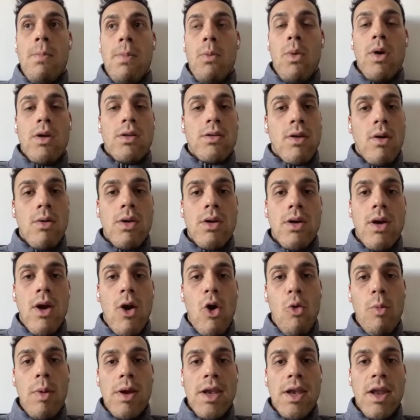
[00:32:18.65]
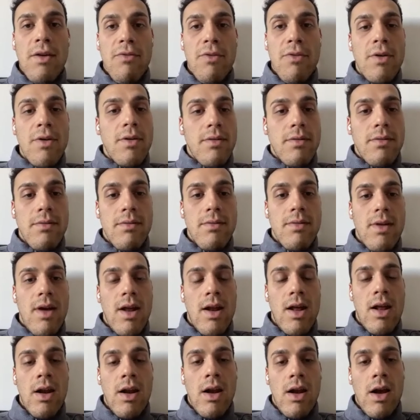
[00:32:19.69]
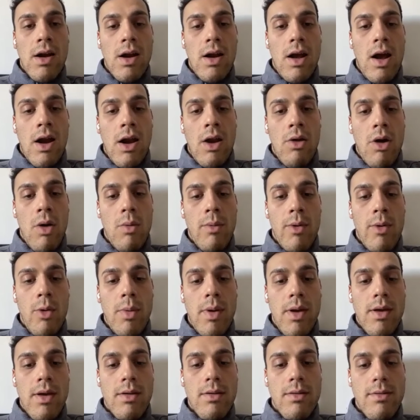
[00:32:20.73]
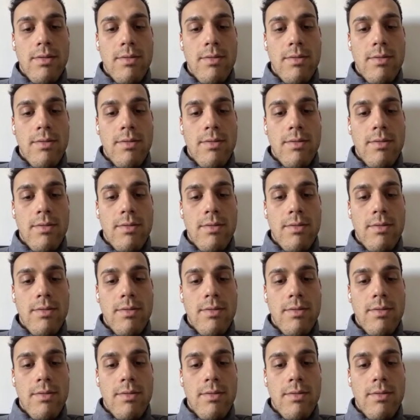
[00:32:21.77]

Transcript: Where Tokyo will be different, and I know it will be.